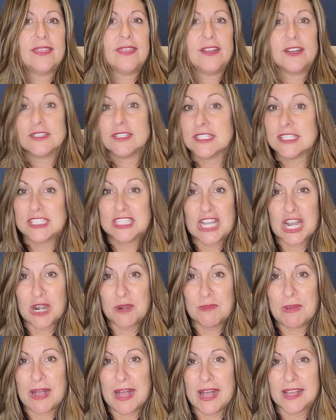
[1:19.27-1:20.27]
There's a
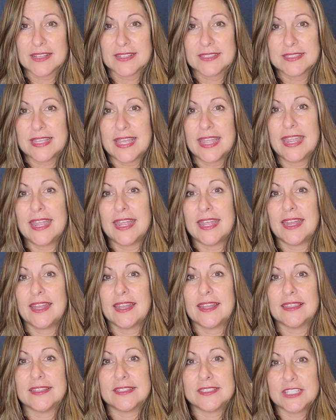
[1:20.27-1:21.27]
Starbucks,
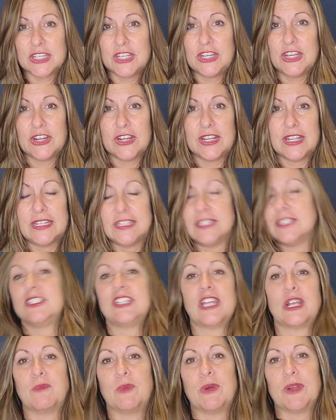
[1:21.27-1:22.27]
and the security
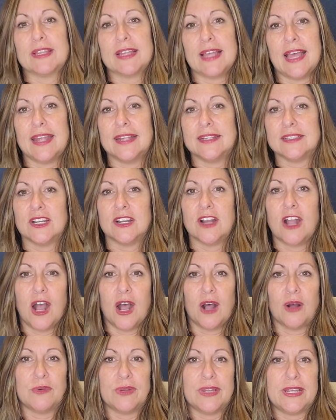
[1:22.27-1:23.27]
checkpoint lines are
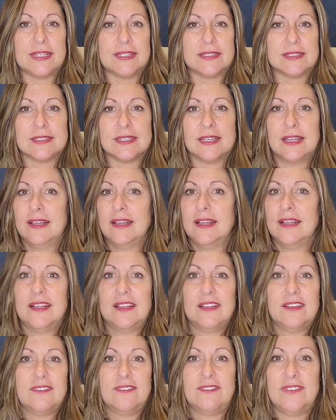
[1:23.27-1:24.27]
always
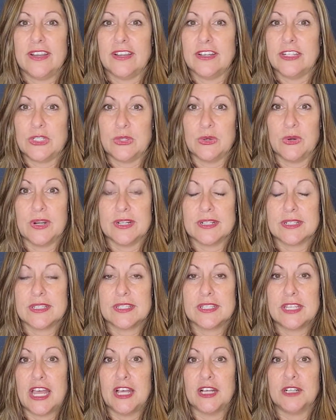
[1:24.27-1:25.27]
very short.
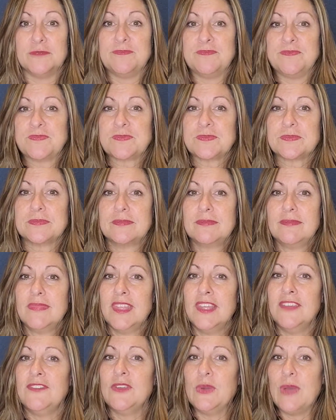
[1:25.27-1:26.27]
So
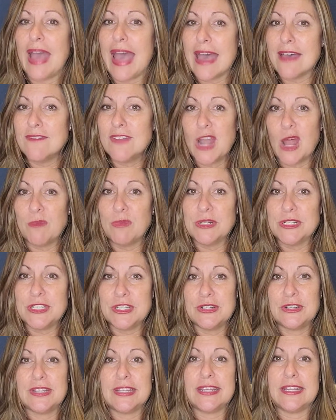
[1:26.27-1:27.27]
if you have an
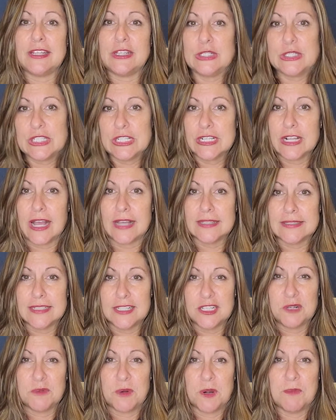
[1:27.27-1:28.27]
opportunity, it usually costs a
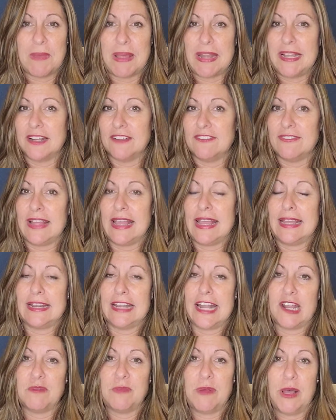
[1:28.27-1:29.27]
little more money to fly in
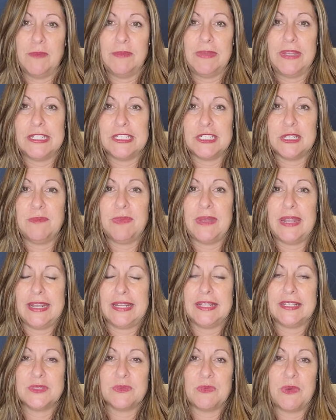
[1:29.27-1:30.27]
and out of Palm Beach, but
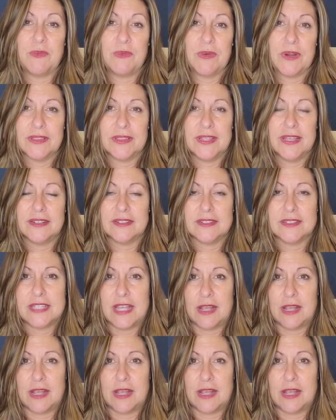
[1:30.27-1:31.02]
it is well worth it.